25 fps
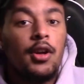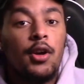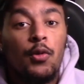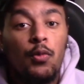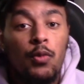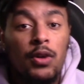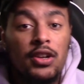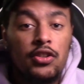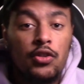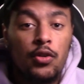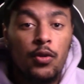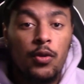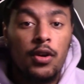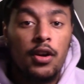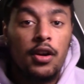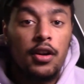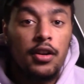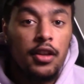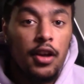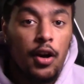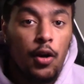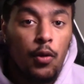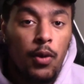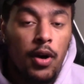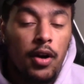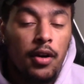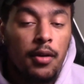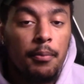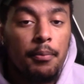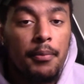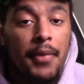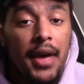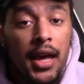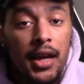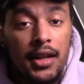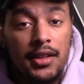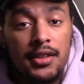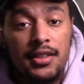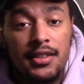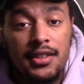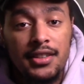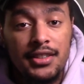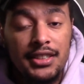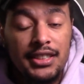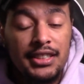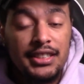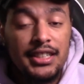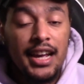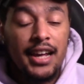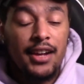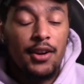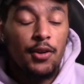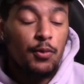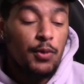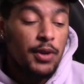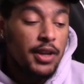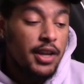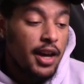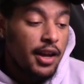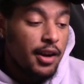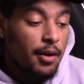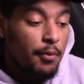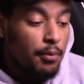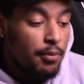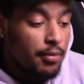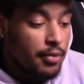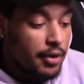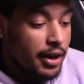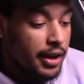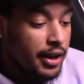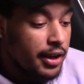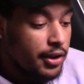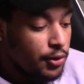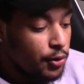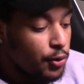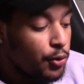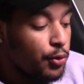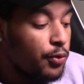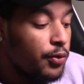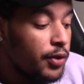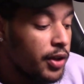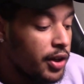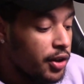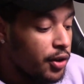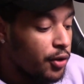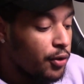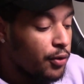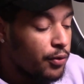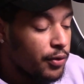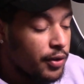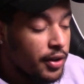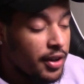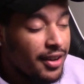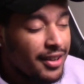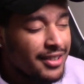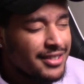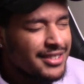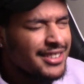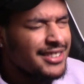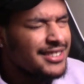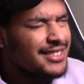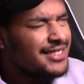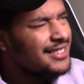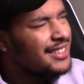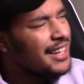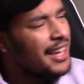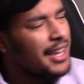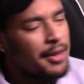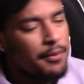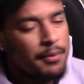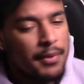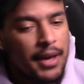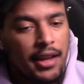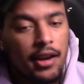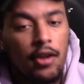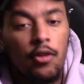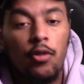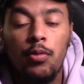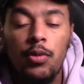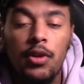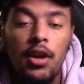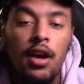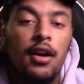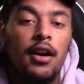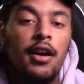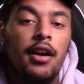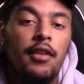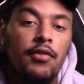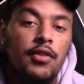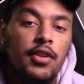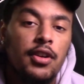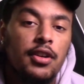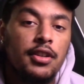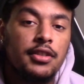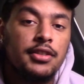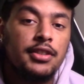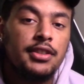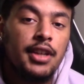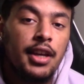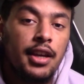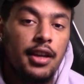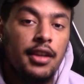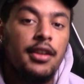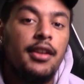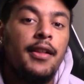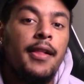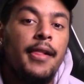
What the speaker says: What's going on, y'all? Welcome back to the channel. We got a brand new video for y'all today, man. I hope y'all are having a good day.